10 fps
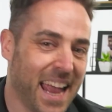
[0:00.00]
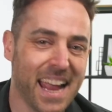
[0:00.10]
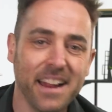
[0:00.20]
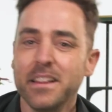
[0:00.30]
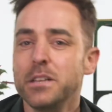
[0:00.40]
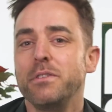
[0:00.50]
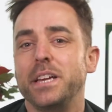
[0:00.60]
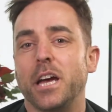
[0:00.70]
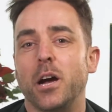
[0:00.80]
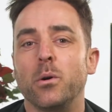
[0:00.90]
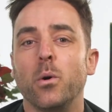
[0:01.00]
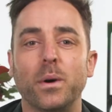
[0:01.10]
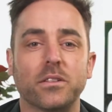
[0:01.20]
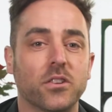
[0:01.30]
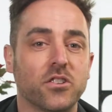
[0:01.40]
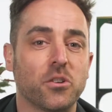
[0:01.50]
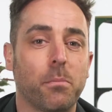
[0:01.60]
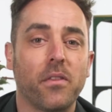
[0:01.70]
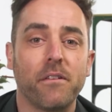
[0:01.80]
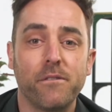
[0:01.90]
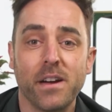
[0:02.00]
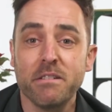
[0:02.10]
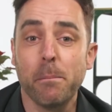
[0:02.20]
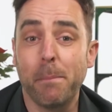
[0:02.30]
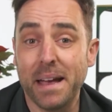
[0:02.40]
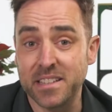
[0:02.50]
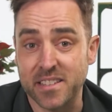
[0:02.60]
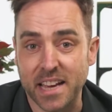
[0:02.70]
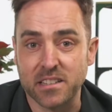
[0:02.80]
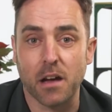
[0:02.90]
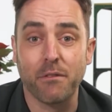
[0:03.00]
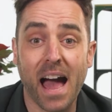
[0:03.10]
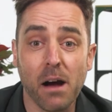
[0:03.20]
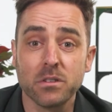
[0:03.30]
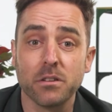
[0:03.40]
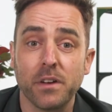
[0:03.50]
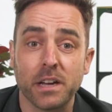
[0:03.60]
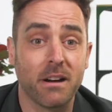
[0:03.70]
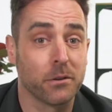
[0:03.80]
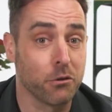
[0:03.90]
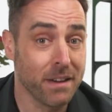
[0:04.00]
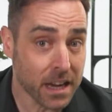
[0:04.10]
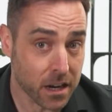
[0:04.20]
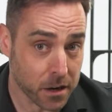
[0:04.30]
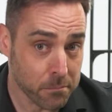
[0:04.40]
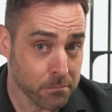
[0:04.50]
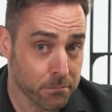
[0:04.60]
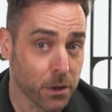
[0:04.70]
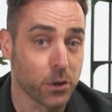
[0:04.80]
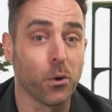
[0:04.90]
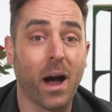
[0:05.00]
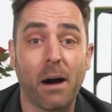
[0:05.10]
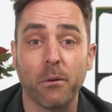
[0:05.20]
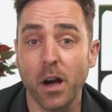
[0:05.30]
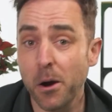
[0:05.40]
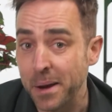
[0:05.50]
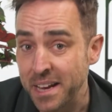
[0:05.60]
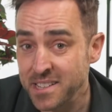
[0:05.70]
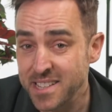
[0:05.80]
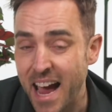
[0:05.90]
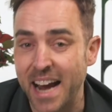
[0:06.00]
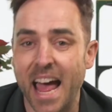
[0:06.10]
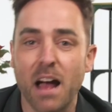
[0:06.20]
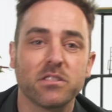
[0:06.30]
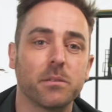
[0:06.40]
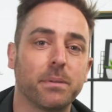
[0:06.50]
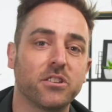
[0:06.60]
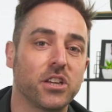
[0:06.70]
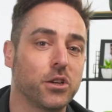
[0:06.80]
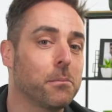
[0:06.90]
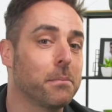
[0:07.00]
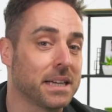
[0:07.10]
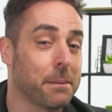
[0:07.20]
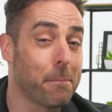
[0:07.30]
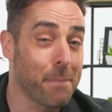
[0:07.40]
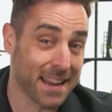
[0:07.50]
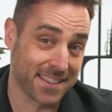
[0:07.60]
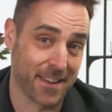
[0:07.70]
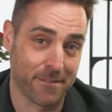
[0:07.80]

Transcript: In this video, we'll touch upon the very basics of how to figure out your income, your outgoings, and how to budget your money better.